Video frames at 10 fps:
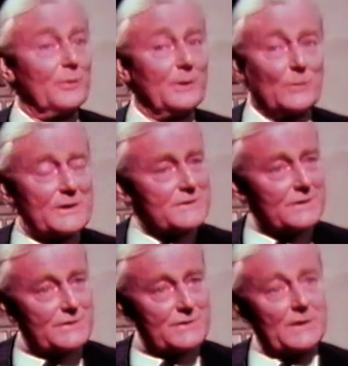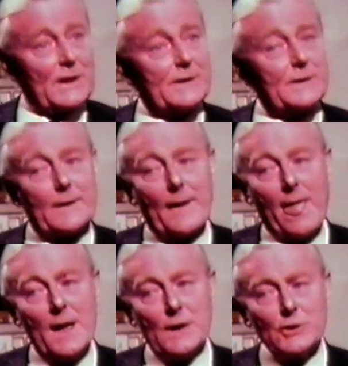so to speak, is then
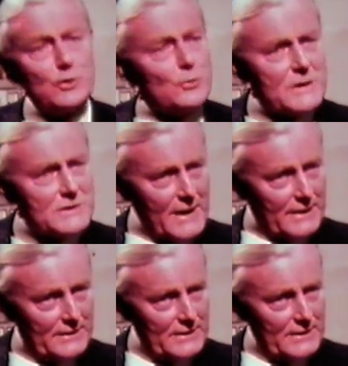going to pieces.